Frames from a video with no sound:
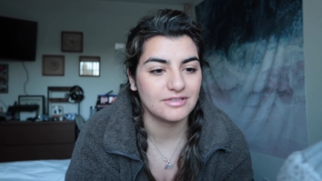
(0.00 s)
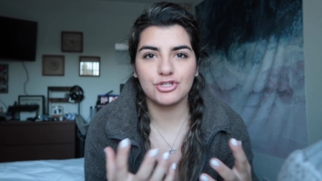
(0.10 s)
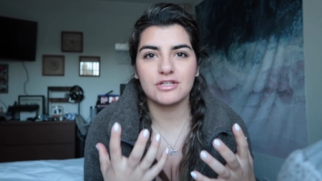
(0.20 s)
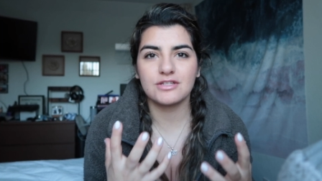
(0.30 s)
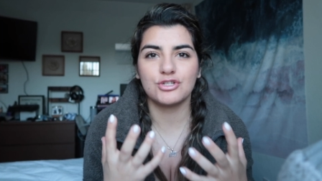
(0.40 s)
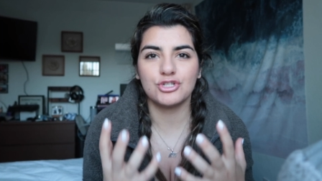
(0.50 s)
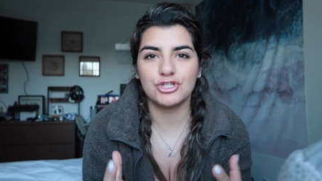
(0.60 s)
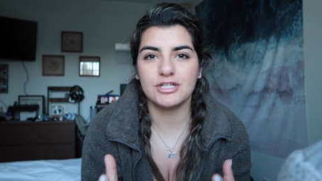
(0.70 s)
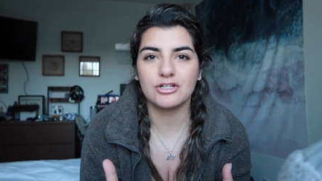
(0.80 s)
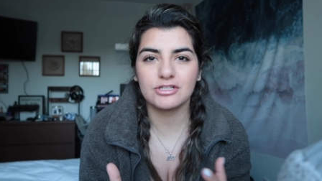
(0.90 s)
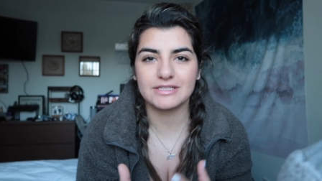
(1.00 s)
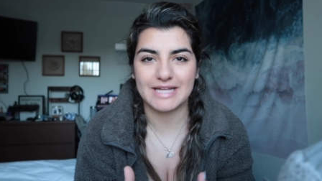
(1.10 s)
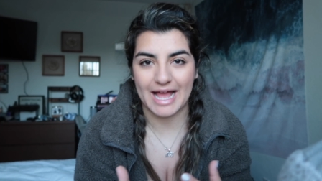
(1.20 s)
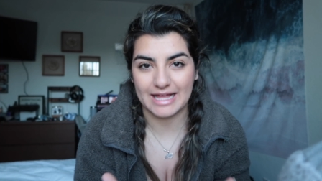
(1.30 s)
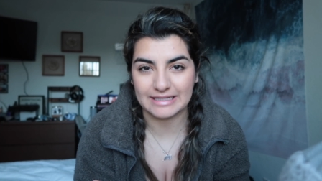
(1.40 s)
just sheer
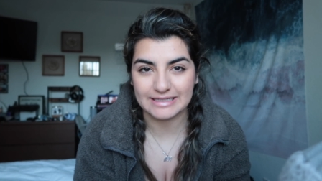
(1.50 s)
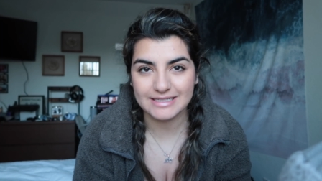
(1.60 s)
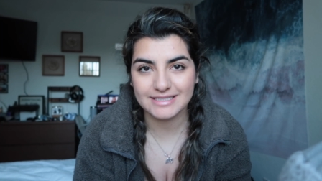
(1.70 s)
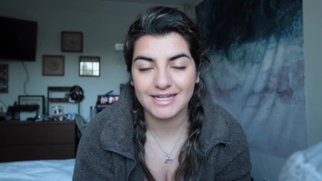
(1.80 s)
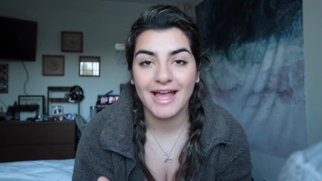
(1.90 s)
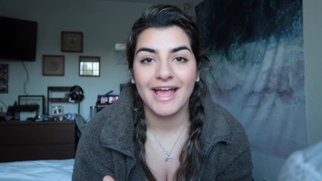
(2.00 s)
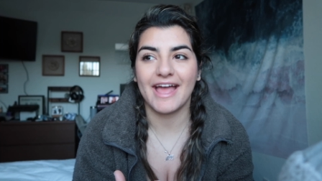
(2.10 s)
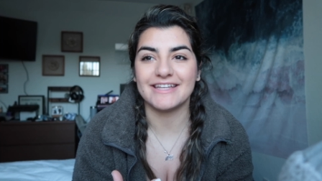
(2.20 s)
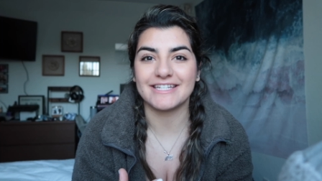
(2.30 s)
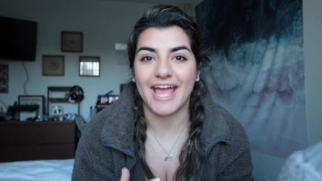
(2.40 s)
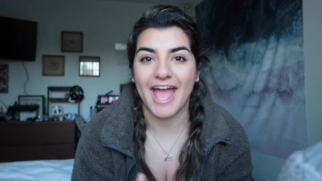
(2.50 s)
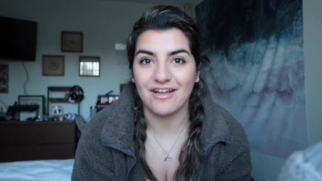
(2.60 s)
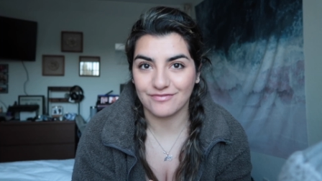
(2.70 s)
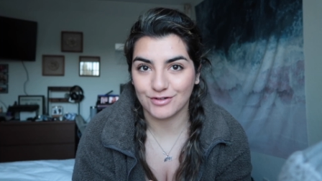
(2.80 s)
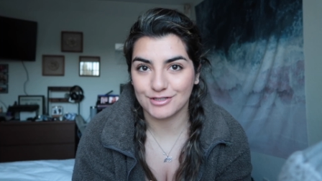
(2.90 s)
talent and
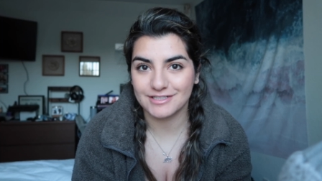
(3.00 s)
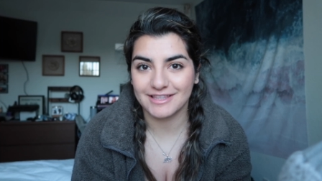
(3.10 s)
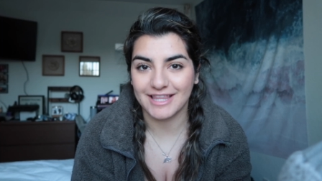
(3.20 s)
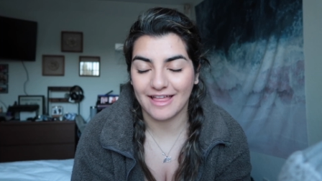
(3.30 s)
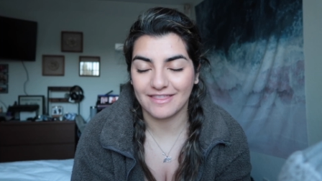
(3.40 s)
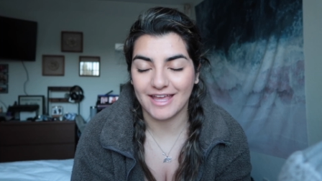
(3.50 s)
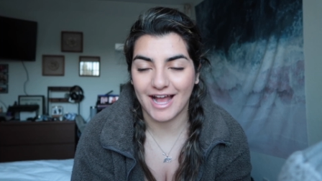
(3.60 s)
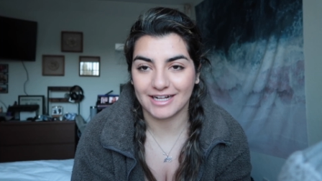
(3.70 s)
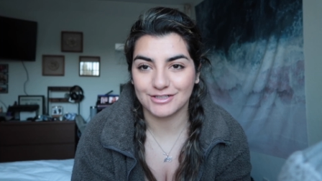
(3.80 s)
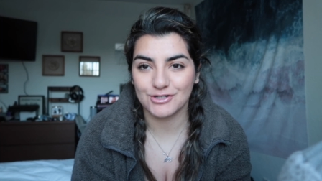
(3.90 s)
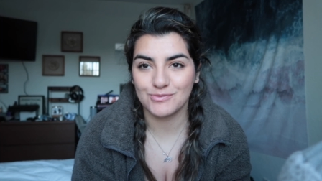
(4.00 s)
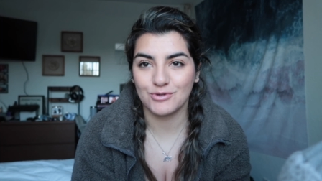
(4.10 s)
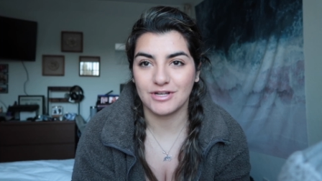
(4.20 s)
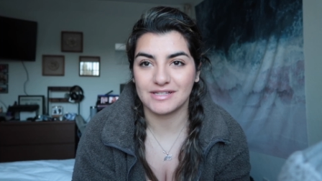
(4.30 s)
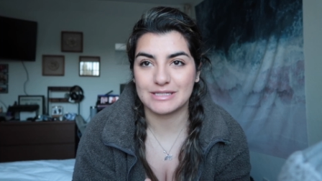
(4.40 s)
effort that the actors
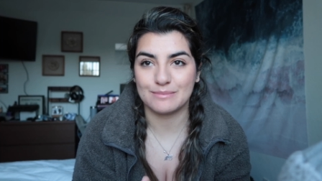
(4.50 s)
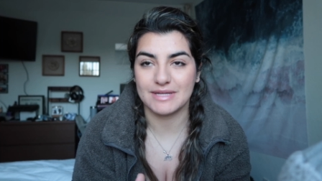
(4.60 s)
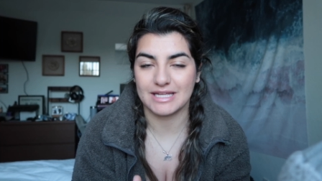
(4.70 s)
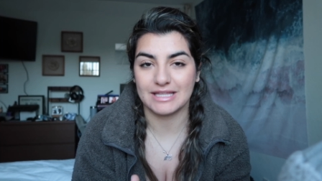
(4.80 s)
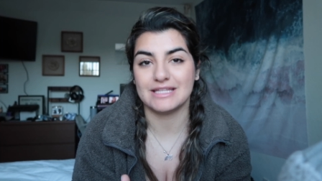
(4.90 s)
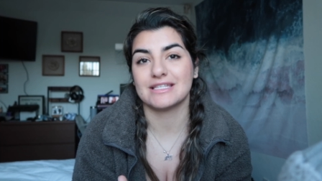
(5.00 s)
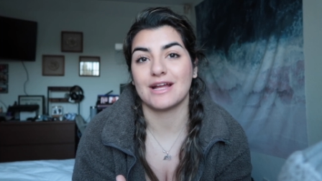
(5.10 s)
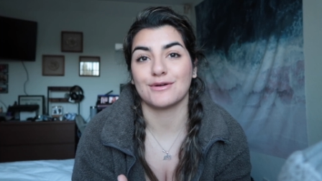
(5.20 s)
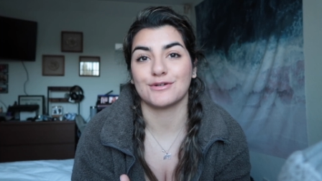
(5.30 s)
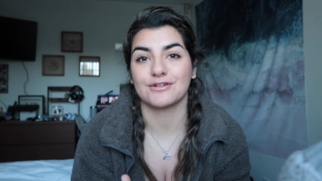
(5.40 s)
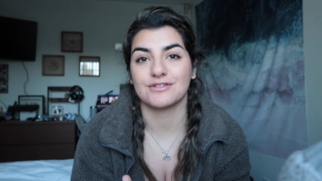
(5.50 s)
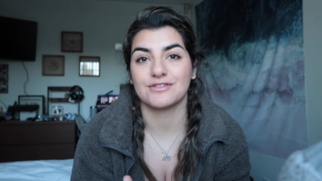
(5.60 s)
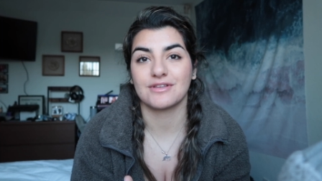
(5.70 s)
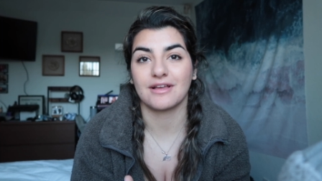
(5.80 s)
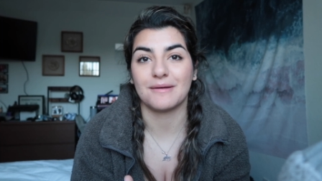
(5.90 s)
put into making these
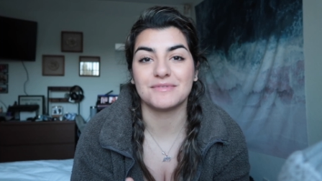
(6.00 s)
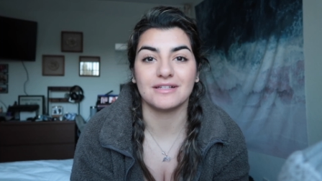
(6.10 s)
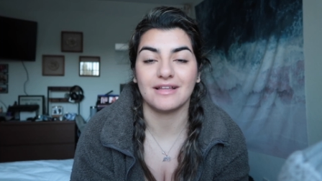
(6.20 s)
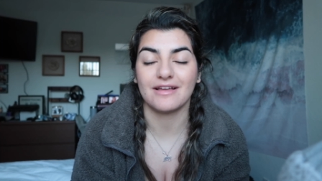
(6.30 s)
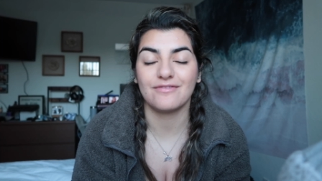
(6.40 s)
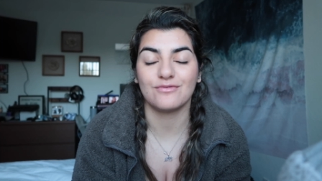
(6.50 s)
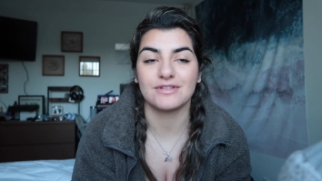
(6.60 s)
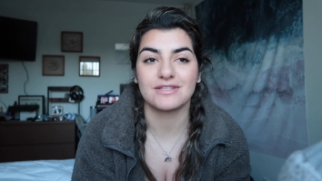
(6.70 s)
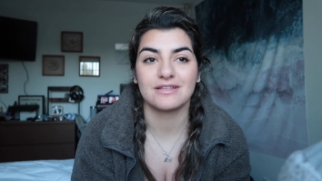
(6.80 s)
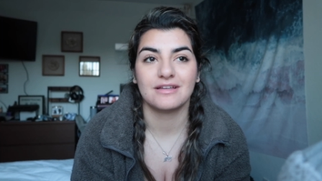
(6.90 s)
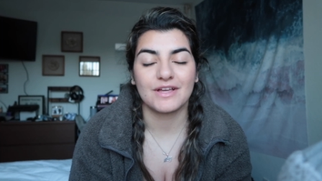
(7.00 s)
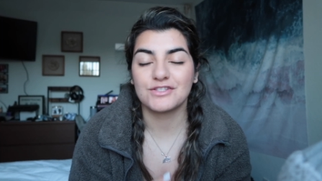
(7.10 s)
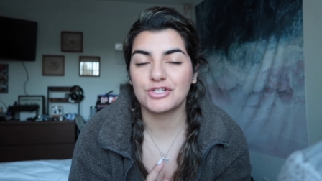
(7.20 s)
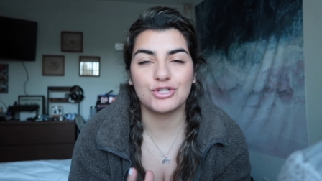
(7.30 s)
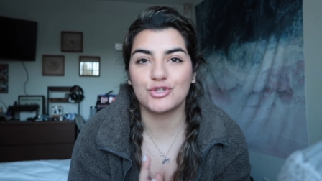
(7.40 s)
characters come to life was
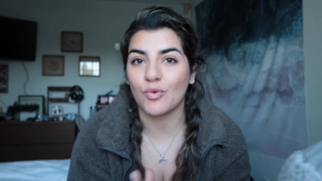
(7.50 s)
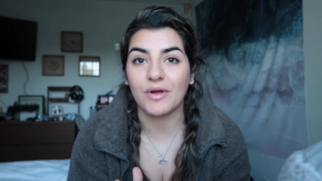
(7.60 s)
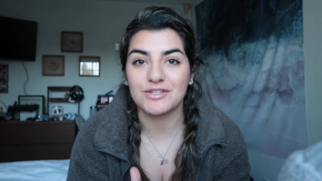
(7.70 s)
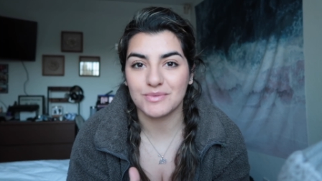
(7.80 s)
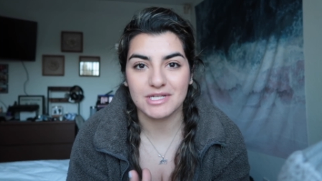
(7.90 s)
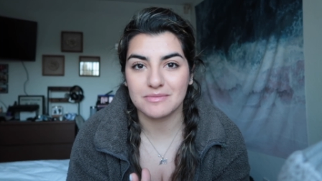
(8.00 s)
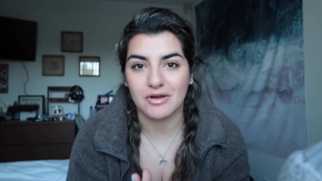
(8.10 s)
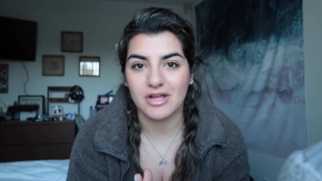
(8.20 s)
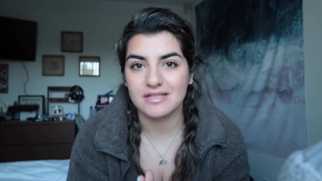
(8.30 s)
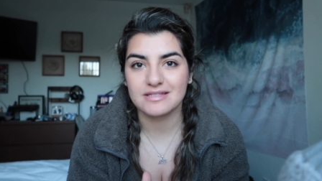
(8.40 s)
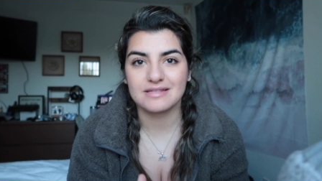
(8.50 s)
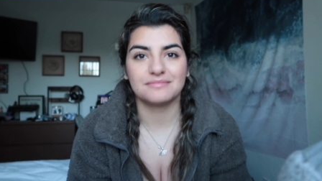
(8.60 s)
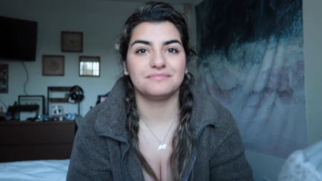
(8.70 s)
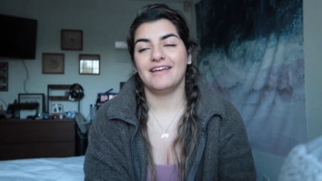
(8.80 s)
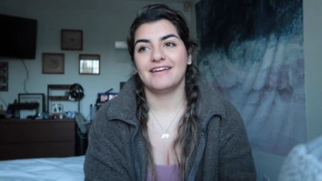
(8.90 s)
such a joy to experience.
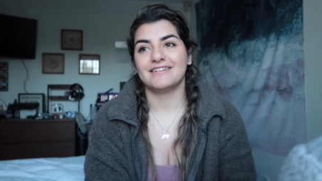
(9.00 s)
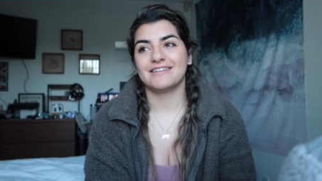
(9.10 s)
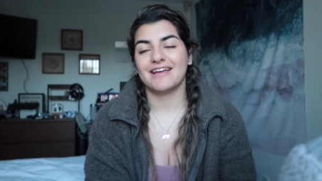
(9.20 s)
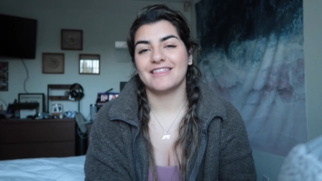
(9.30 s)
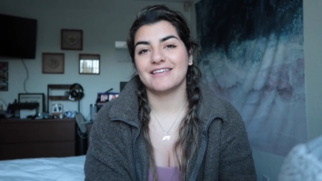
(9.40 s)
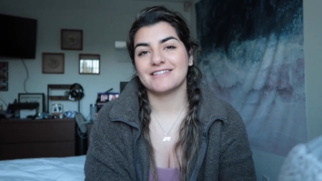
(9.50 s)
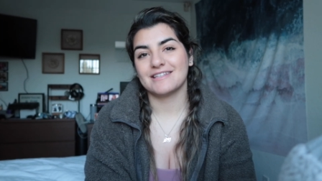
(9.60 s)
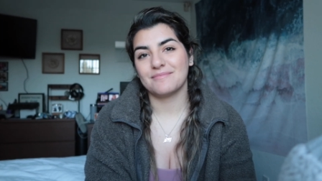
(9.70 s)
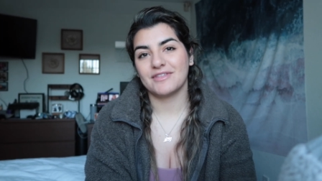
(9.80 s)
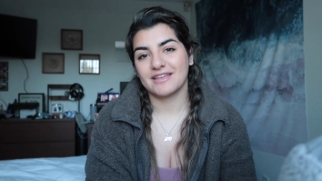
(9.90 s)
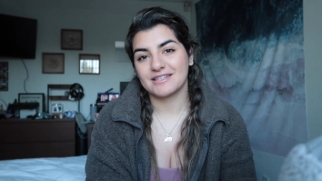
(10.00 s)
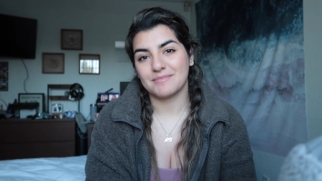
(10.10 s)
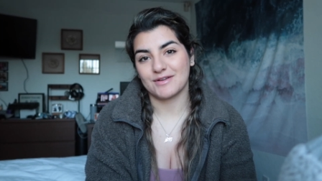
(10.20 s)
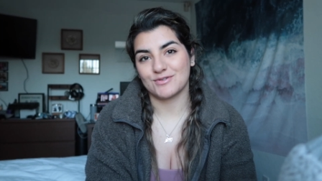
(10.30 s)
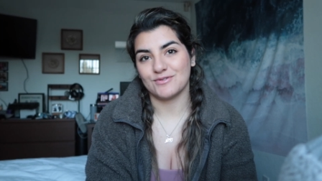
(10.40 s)
And I think something
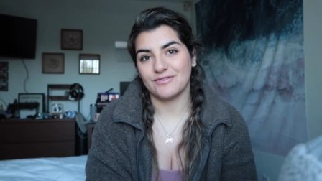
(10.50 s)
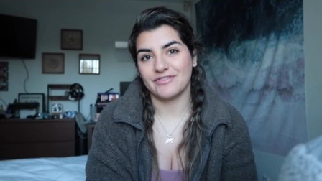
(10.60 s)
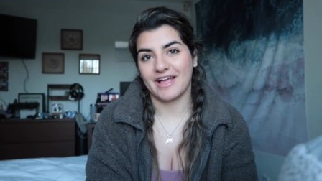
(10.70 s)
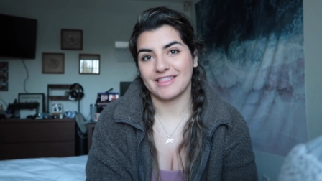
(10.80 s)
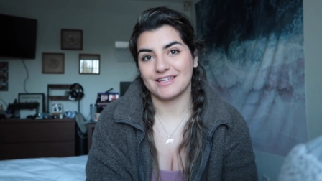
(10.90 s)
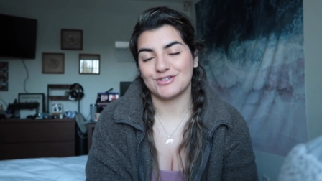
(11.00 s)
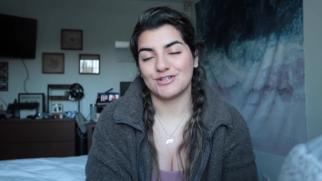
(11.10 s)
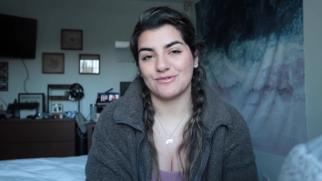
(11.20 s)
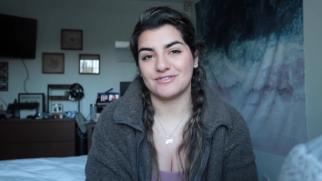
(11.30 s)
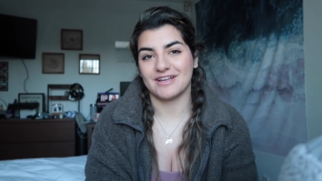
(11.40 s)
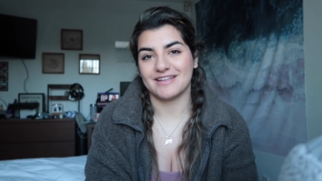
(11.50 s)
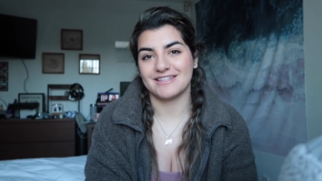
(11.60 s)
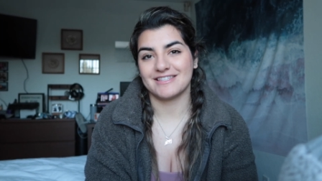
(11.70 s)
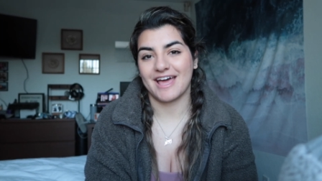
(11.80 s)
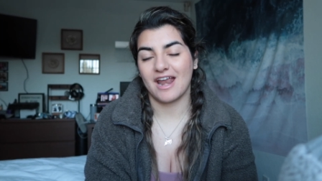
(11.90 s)
special that this show
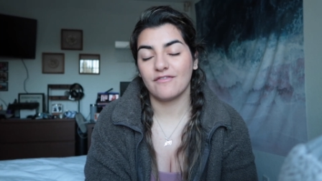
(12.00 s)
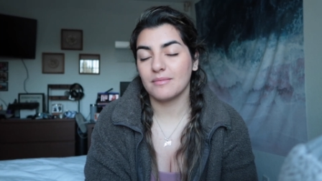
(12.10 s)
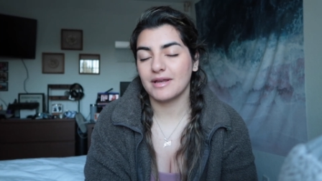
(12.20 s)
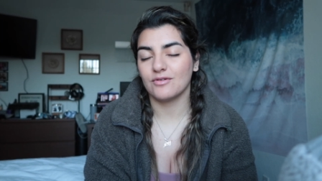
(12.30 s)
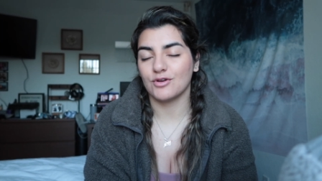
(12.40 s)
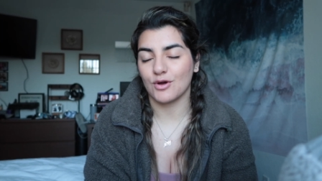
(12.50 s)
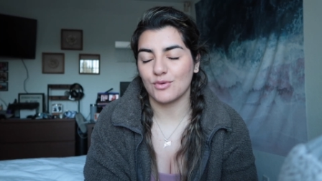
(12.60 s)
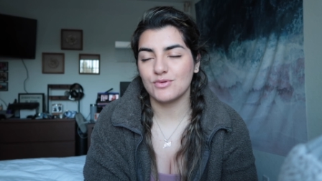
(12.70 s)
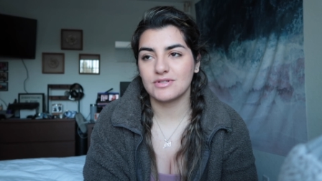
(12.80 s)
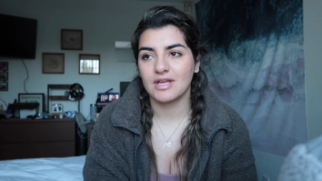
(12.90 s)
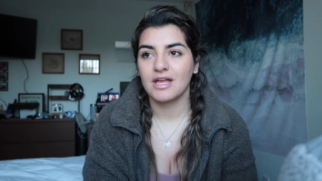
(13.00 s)
does that everybody knows